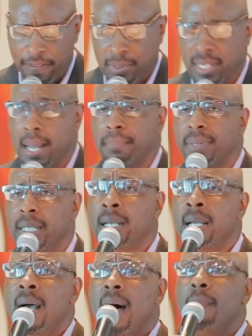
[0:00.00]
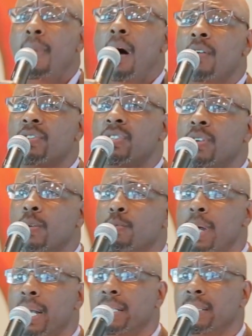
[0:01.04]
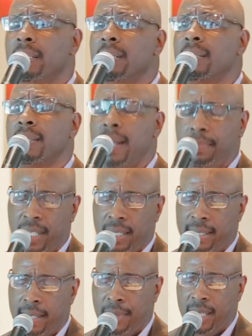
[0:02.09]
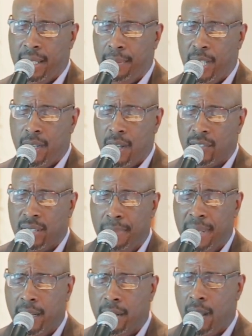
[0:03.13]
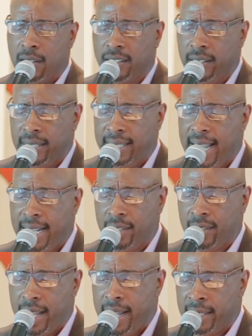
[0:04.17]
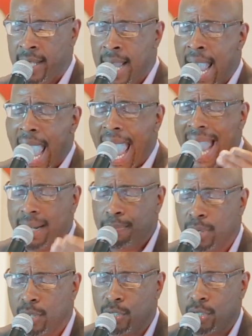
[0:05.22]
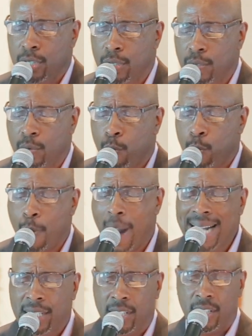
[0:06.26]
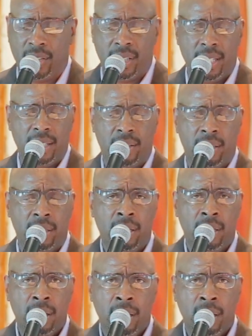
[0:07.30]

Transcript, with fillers: from something, I'm also running to something, Timothy, because the B clause of the text says, and pursue righteousness.